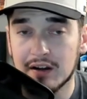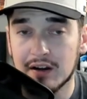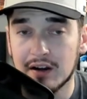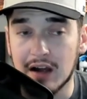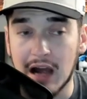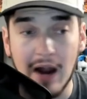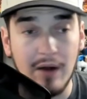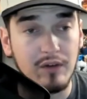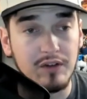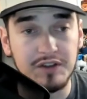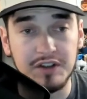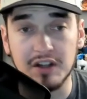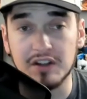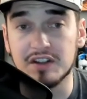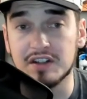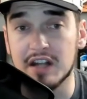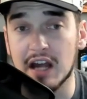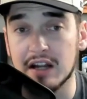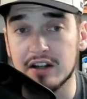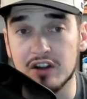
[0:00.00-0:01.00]
Ever
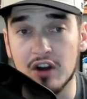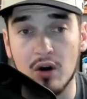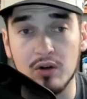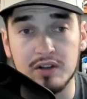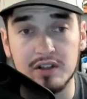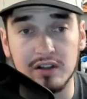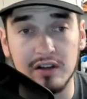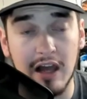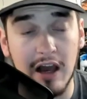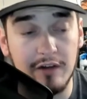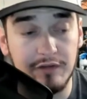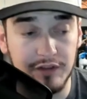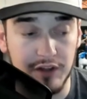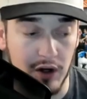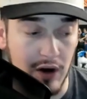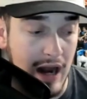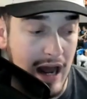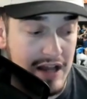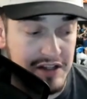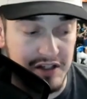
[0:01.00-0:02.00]
since Ned Yost left,
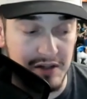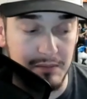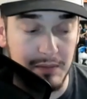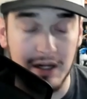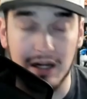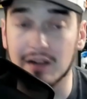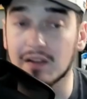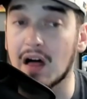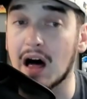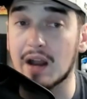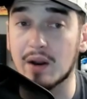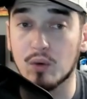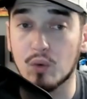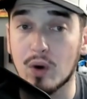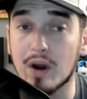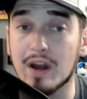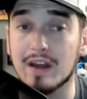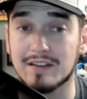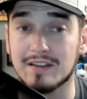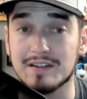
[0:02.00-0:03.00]
there hasn't been a lot of
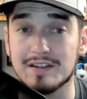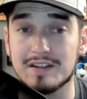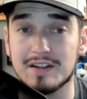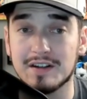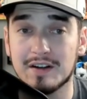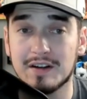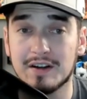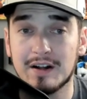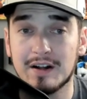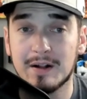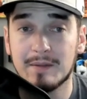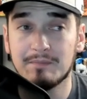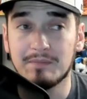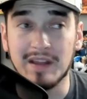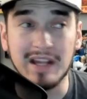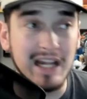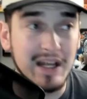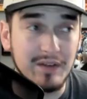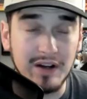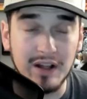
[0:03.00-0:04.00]
wins.
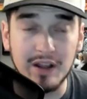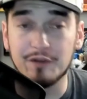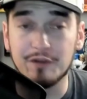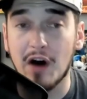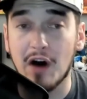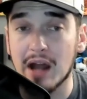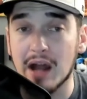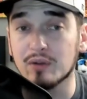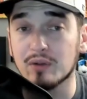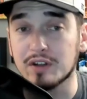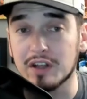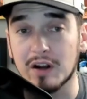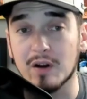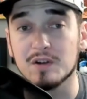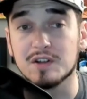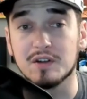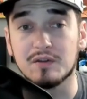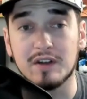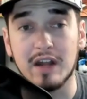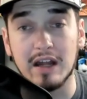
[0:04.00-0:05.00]
And even in the final
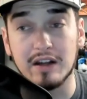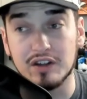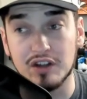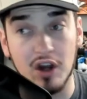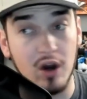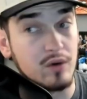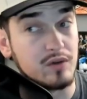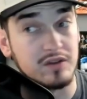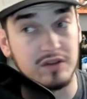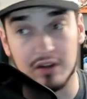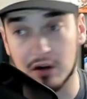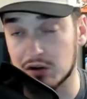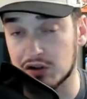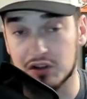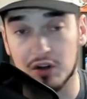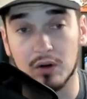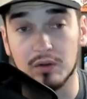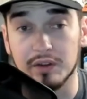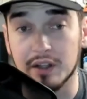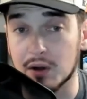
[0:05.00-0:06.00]
years of Ned Yost, there
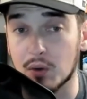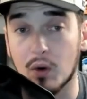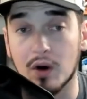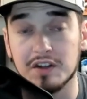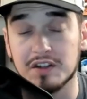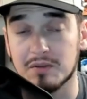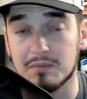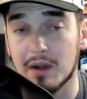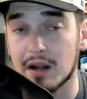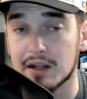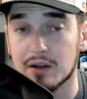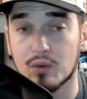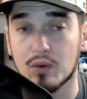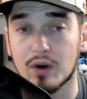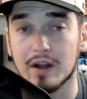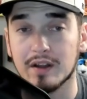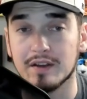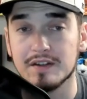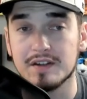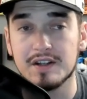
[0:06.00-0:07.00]
certainly wasn't many
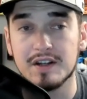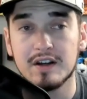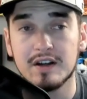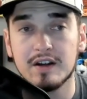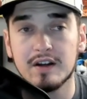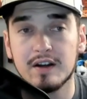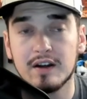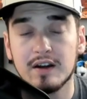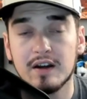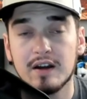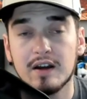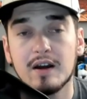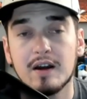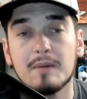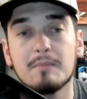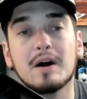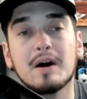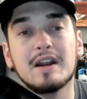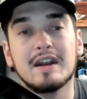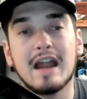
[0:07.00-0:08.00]
wins.
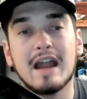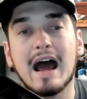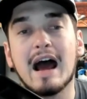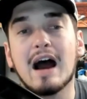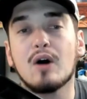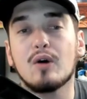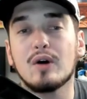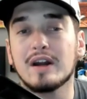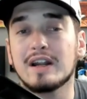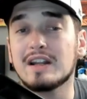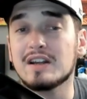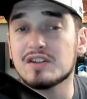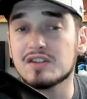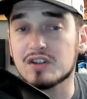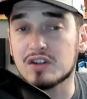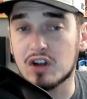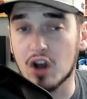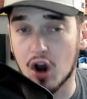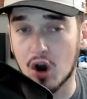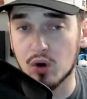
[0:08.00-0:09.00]
But now it is
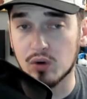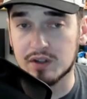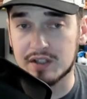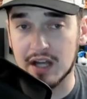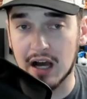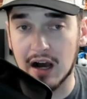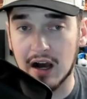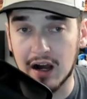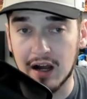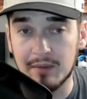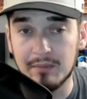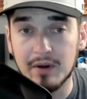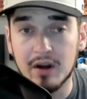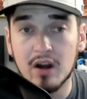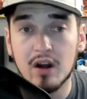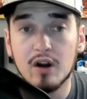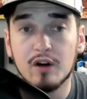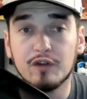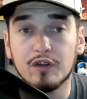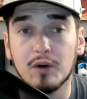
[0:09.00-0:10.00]
go time
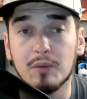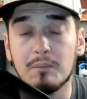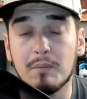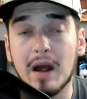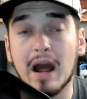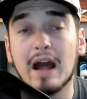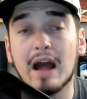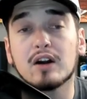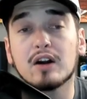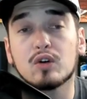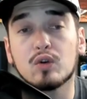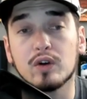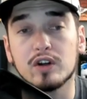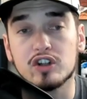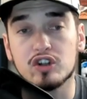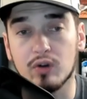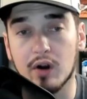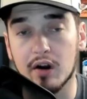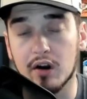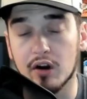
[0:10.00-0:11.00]
for Matt
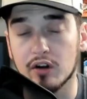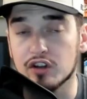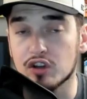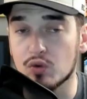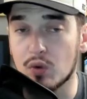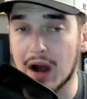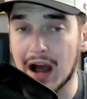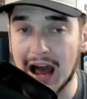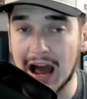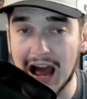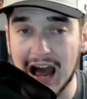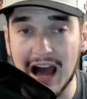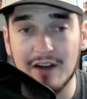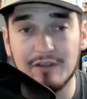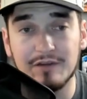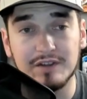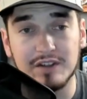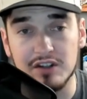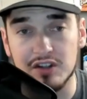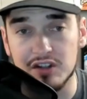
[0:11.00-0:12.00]
Quatraro. You
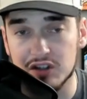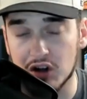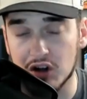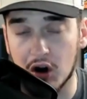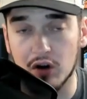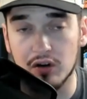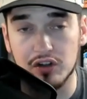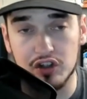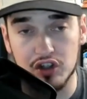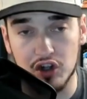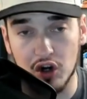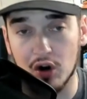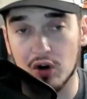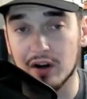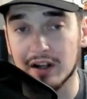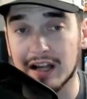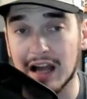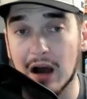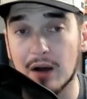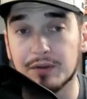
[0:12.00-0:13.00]
have to start
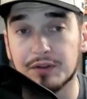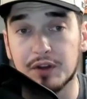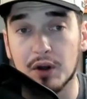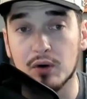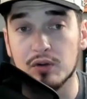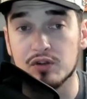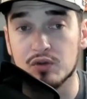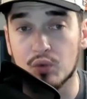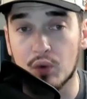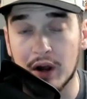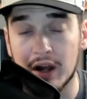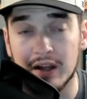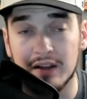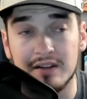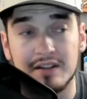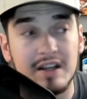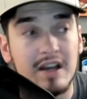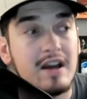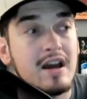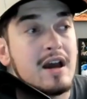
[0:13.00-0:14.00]
churning out those
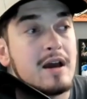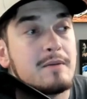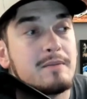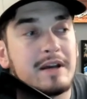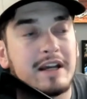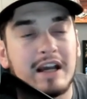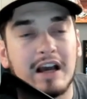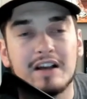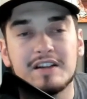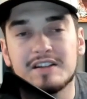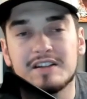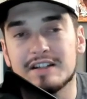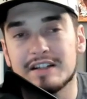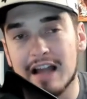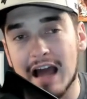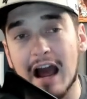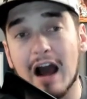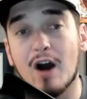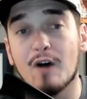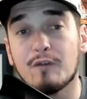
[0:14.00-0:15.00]
wins, because
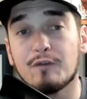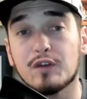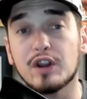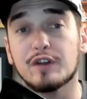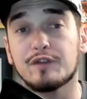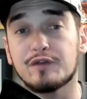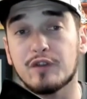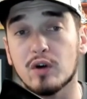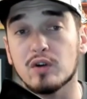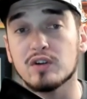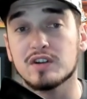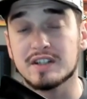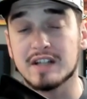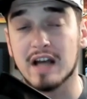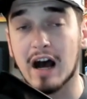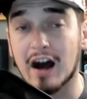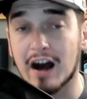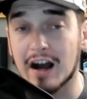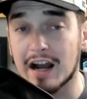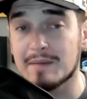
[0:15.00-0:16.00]
now for the first
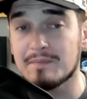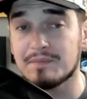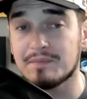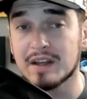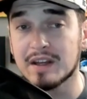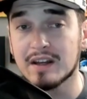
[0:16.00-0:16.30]
time